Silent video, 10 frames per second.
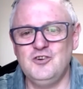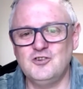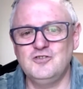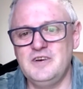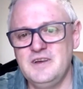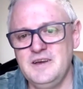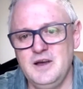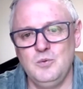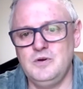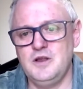doctrine?
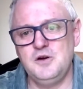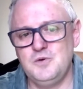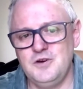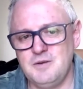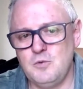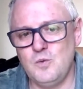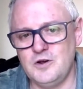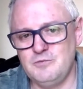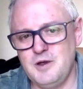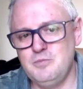Well, there were a number of
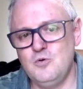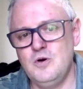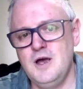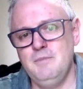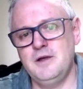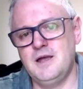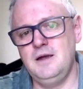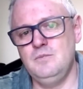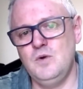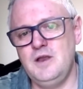ways. People
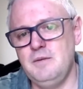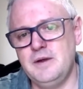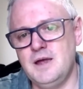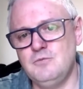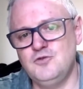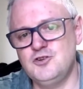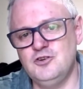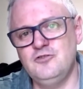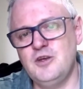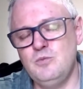became, when they became
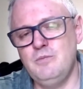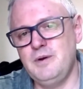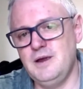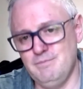Christians, they would be